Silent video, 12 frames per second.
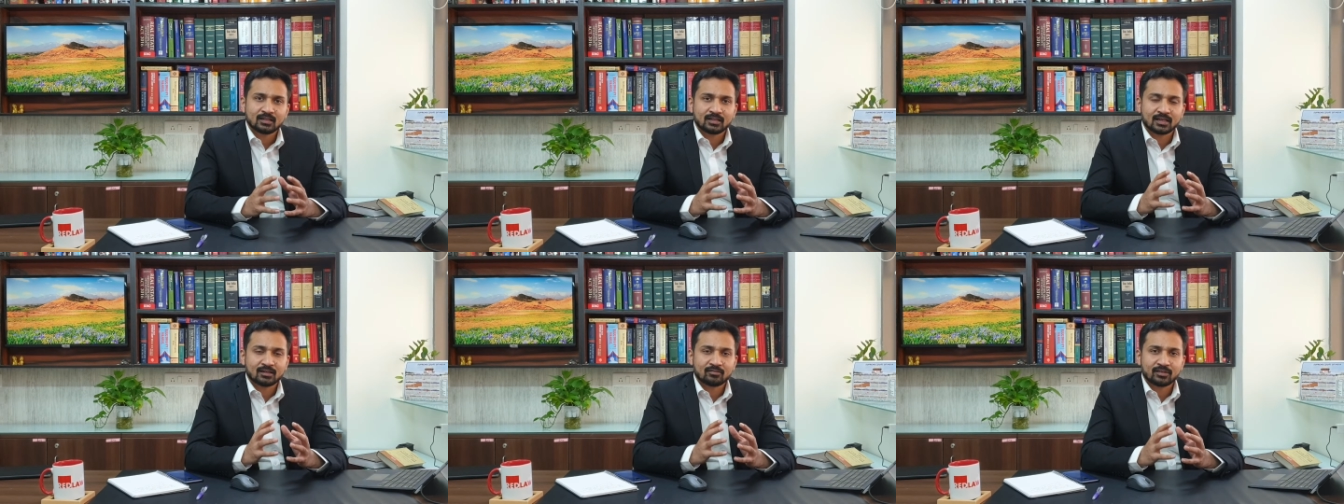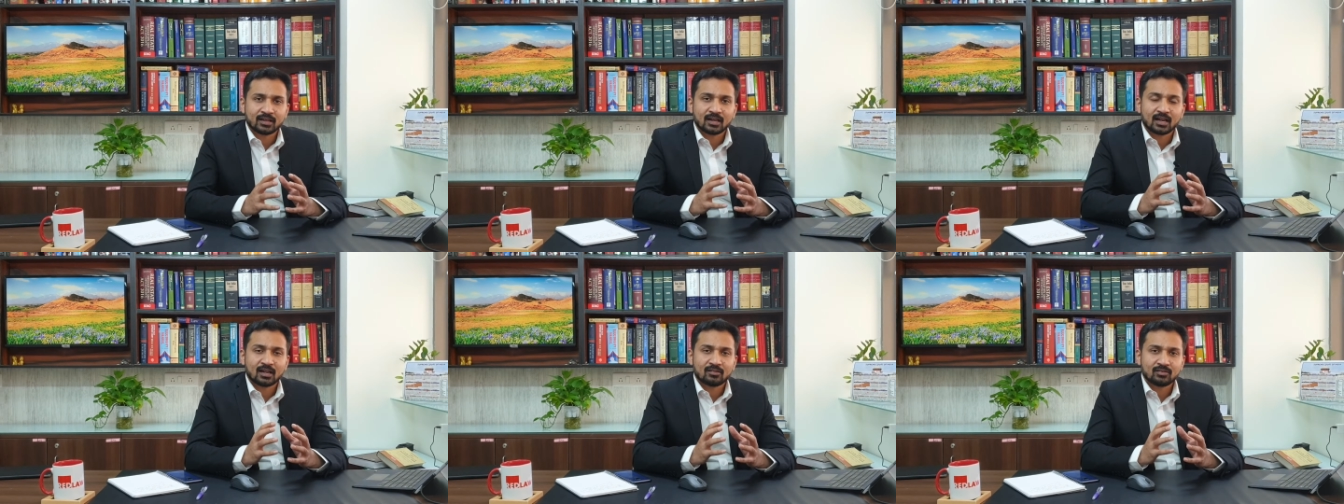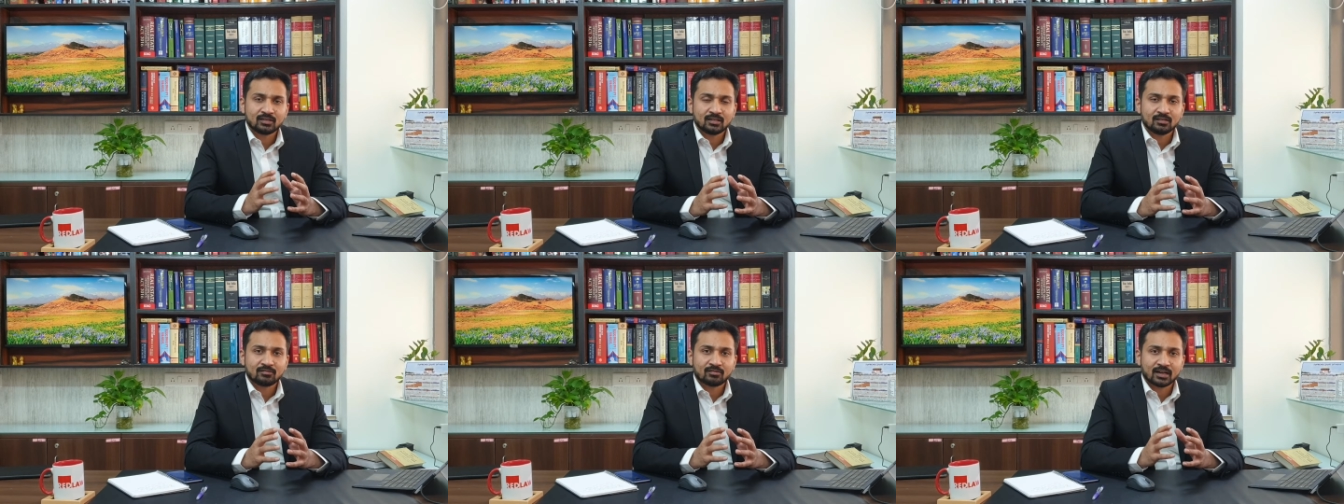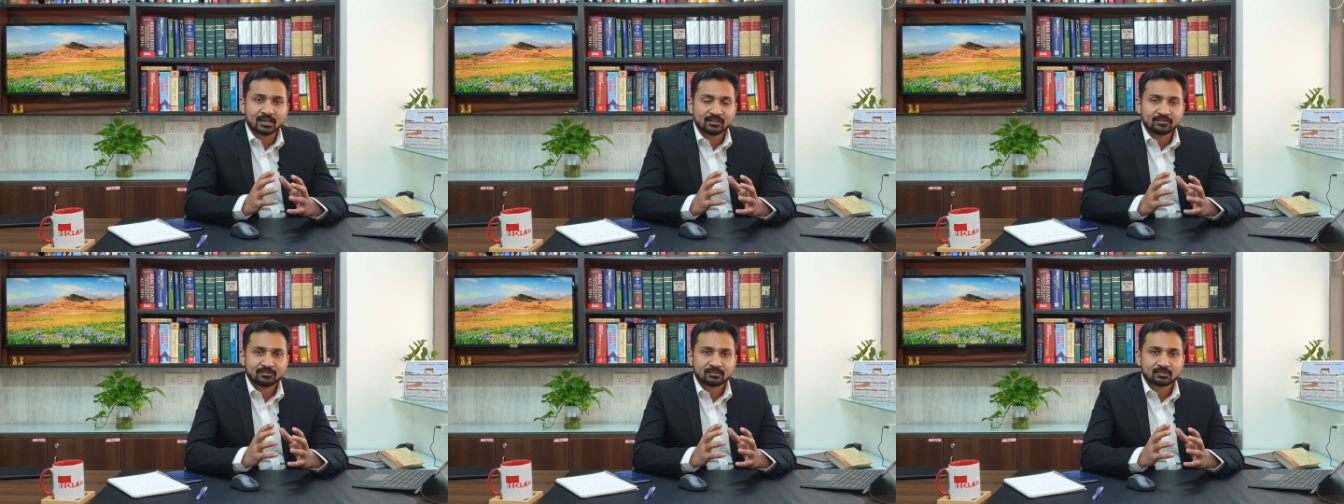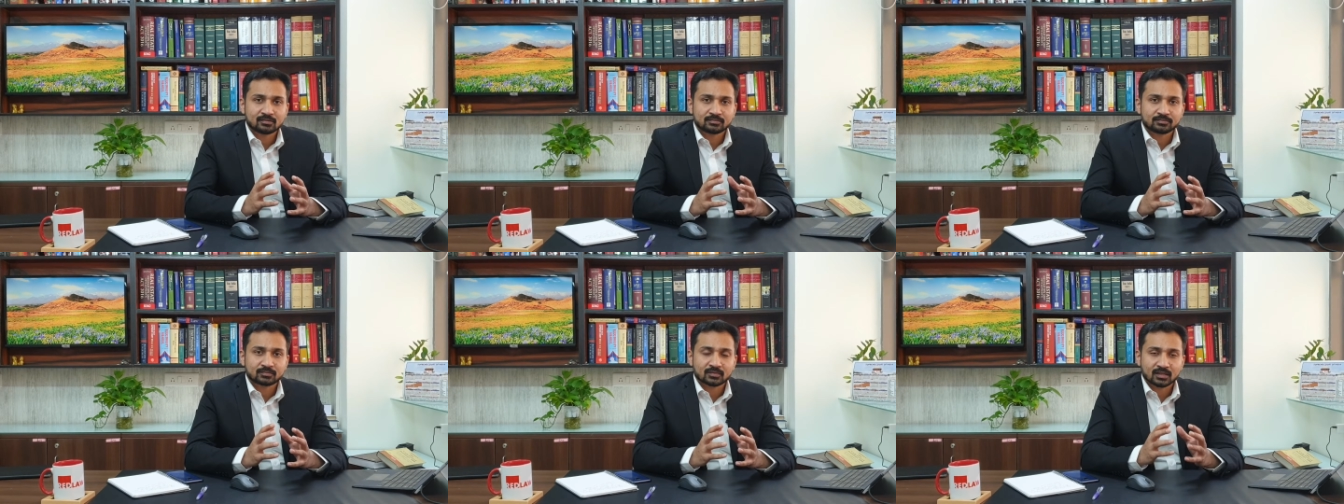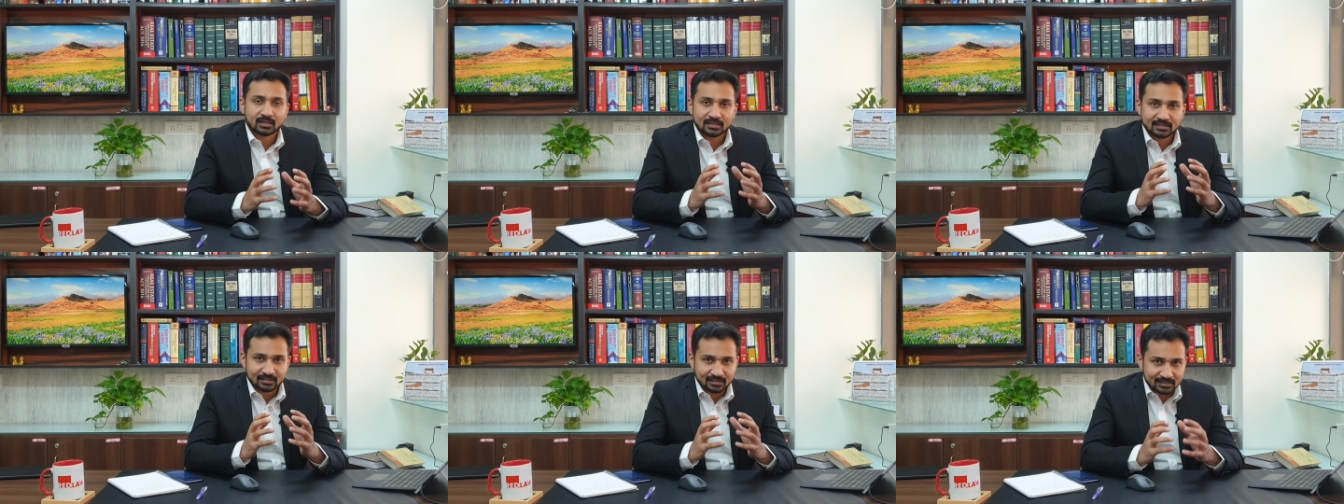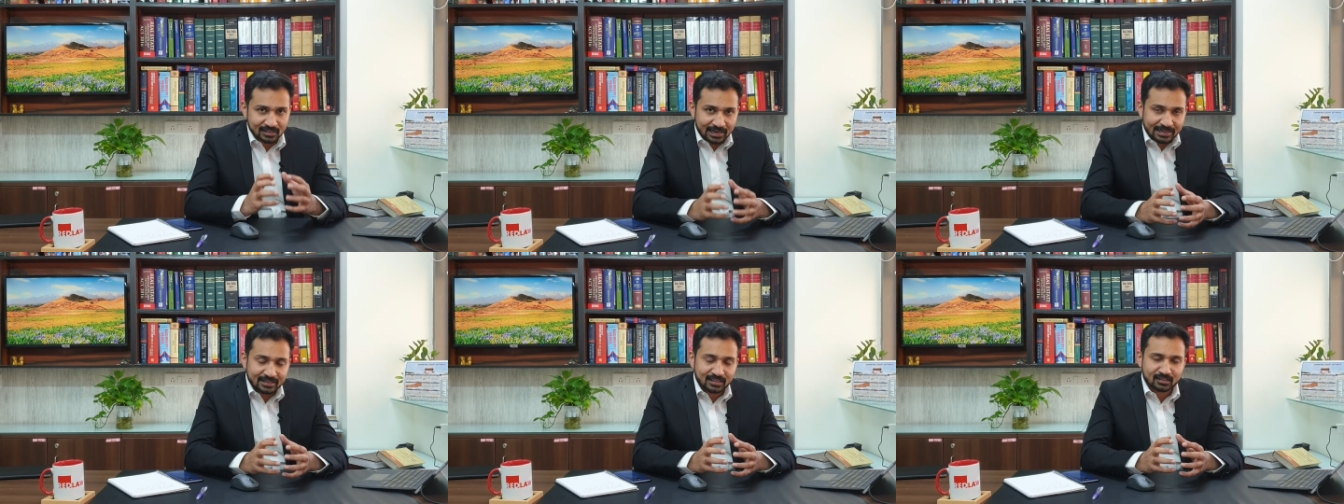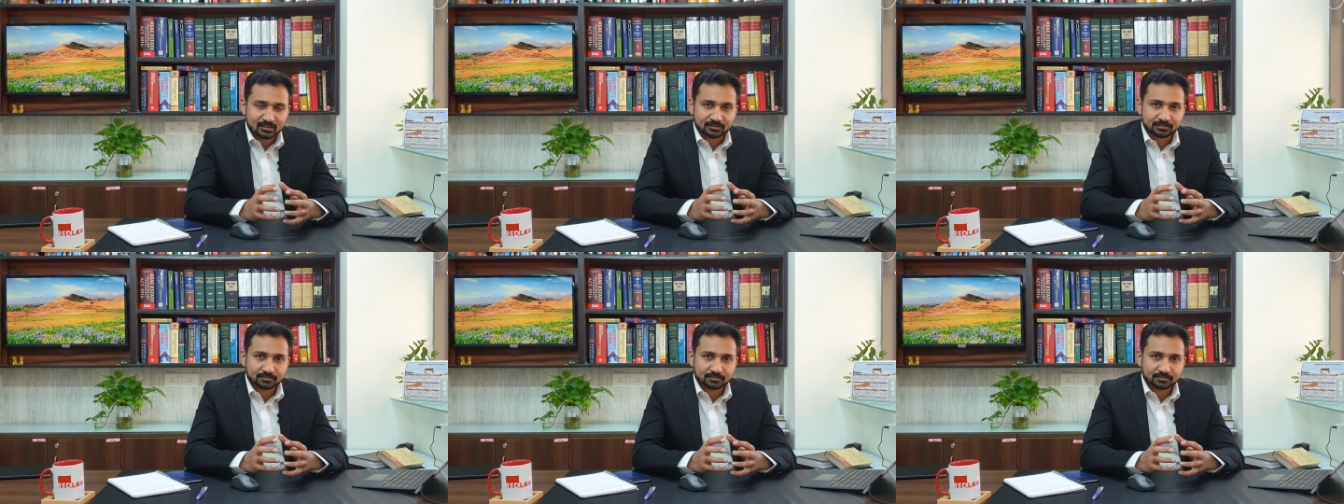then wherever the wife is residing